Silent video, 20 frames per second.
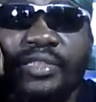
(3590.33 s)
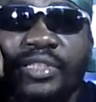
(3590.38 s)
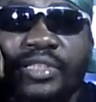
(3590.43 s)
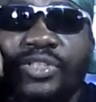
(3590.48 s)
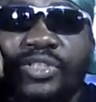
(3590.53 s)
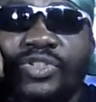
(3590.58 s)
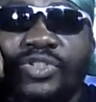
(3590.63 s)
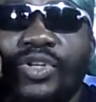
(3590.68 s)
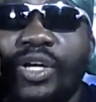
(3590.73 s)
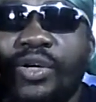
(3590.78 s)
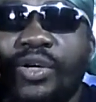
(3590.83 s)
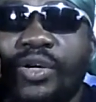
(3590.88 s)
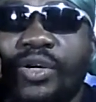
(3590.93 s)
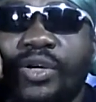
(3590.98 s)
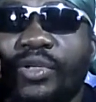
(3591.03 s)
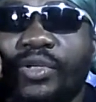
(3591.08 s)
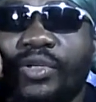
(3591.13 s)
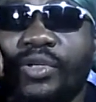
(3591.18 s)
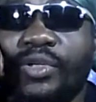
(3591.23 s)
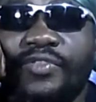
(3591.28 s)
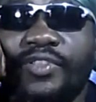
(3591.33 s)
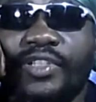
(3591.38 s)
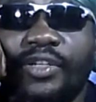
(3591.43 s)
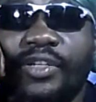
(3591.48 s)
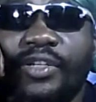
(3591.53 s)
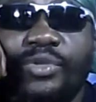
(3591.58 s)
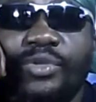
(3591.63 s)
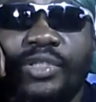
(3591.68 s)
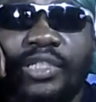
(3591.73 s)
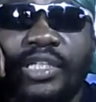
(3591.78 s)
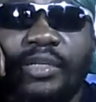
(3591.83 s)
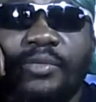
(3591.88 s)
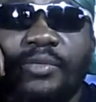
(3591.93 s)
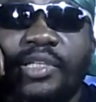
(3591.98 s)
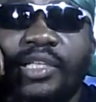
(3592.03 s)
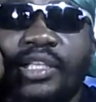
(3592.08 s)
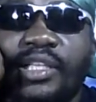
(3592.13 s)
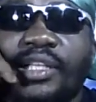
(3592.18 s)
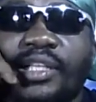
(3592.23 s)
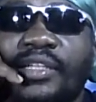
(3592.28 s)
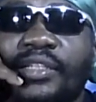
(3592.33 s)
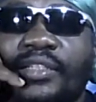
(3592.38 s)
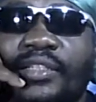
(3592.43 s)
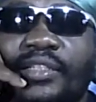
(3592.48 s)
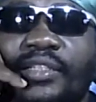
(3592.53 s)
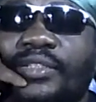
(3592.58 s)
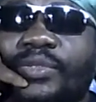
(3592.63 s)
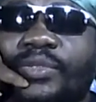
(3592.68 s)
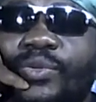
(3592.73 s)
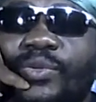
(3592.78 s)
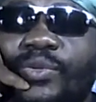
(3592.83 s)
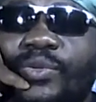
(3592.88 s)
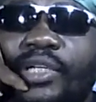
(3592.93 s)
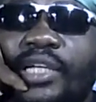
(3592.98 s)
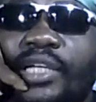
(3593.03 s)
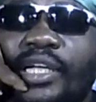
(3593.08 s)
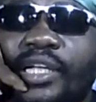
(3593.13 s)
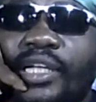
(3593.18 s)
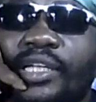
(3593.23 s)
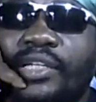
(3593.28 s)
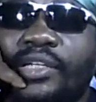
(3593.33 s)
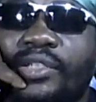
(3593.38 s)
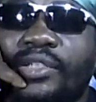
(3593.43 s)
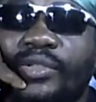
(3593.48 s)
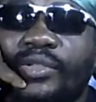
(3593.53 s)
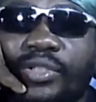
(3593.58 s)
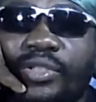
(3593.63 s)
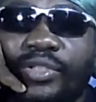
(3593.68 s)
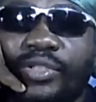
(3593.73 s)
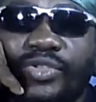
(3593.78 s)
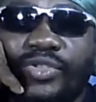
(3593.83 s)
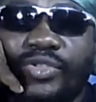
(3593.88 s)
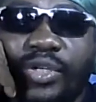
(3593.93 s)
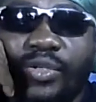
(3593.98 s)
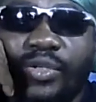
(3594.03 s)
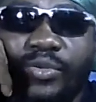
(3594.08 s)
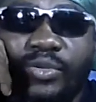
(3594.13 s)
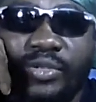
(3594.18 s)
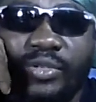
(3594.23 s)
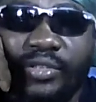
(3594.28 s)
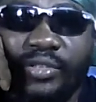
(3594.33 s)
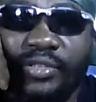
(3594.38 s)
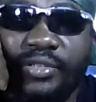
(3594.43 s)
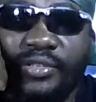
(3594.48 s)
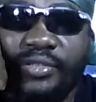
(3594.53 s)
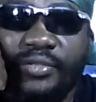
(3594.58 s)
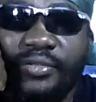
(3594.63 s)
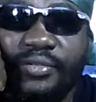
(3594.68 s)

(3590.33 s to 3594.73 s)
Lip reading: The stronghold of Jerusalem, heathens held on to the strongholds.